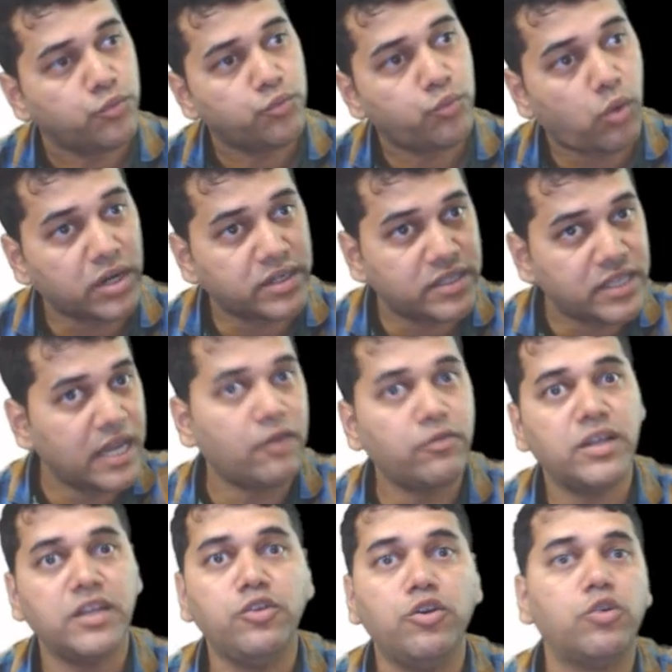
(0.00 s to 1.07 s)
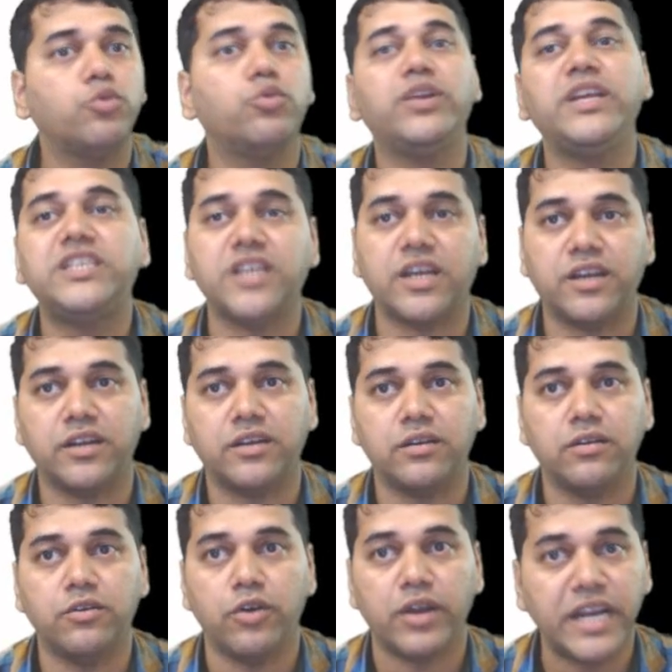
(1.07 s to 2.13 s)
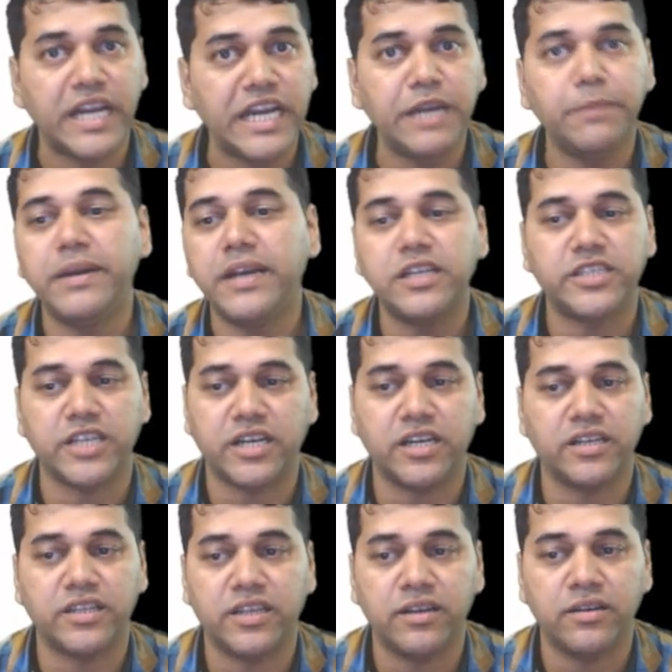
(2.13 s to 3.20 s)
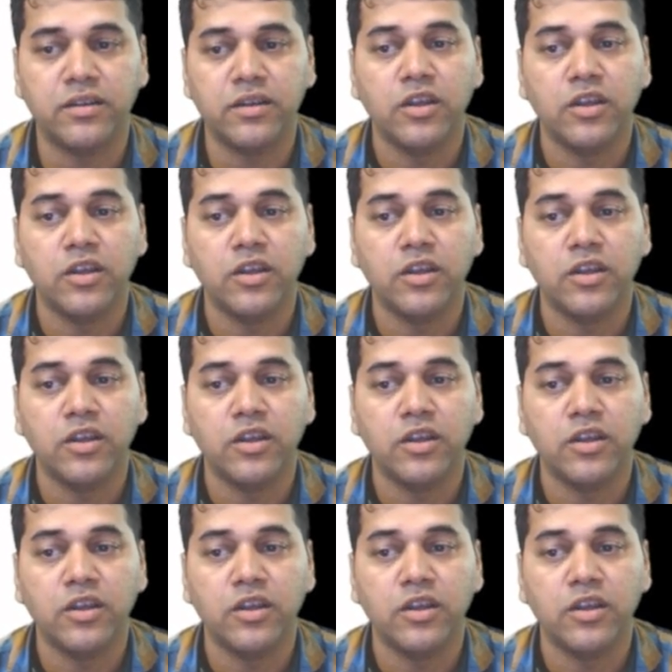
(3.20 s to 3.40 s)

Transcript: What they have done, you have to recheck it. You are an independent checker there.